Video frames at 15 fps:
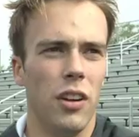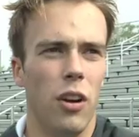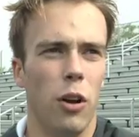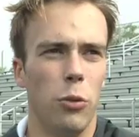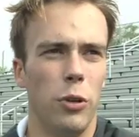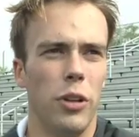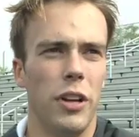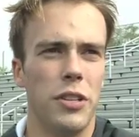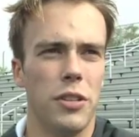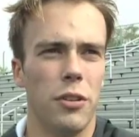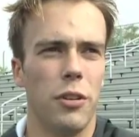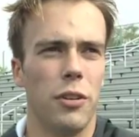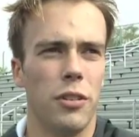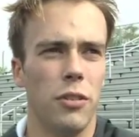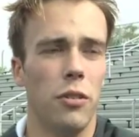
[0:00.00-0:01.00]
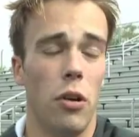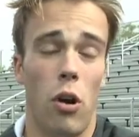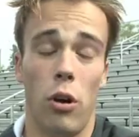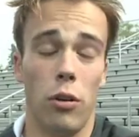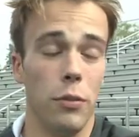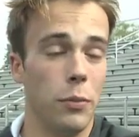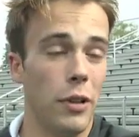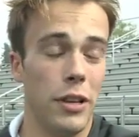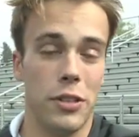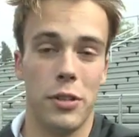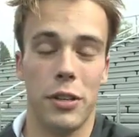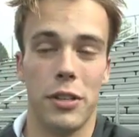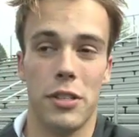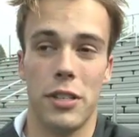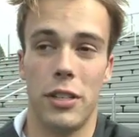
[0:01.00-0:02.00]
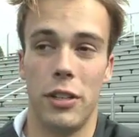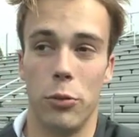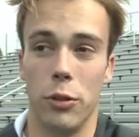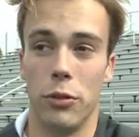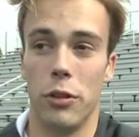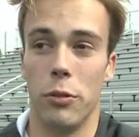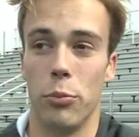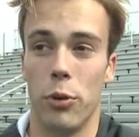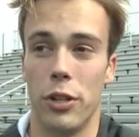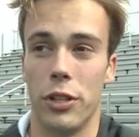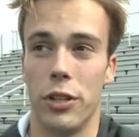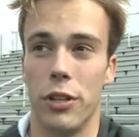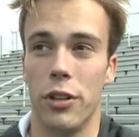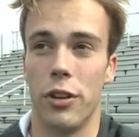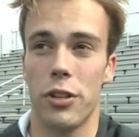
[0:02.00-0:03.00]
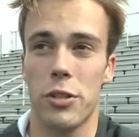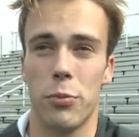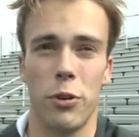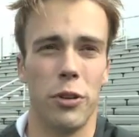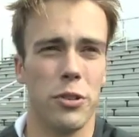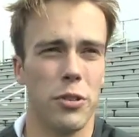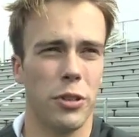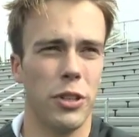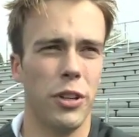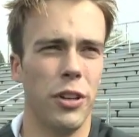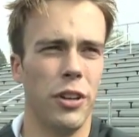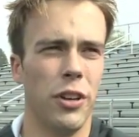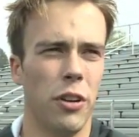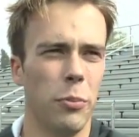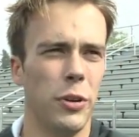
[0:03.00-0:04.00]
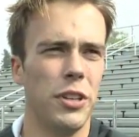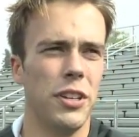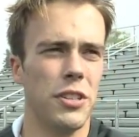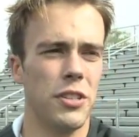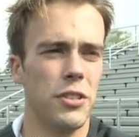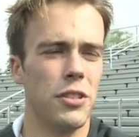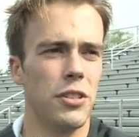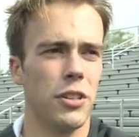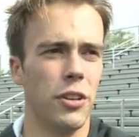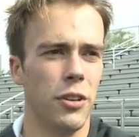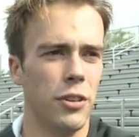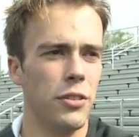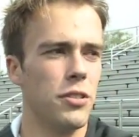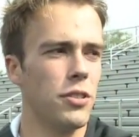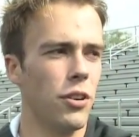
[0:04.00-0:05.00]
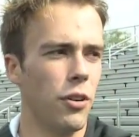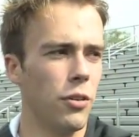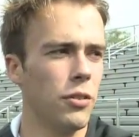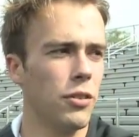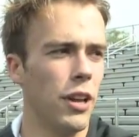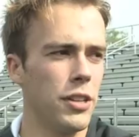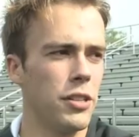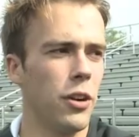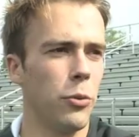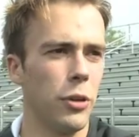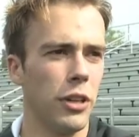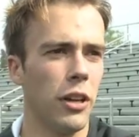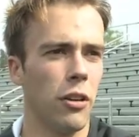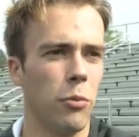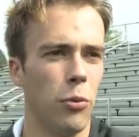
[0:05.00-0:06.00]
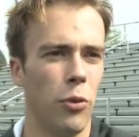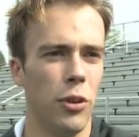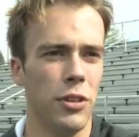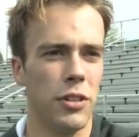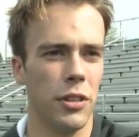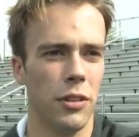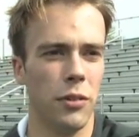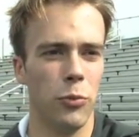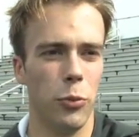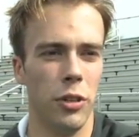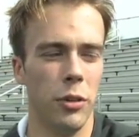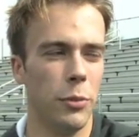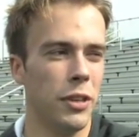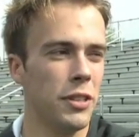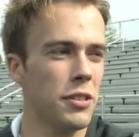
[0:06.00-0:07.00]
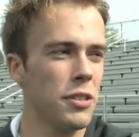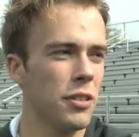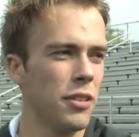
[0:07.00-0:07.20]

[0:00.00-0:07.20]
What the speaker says: Our relays are, all of them, as you can see, they're pretty good. Our sprinters are good. Our mid-distance is good. So that's how we get our points and win the meets.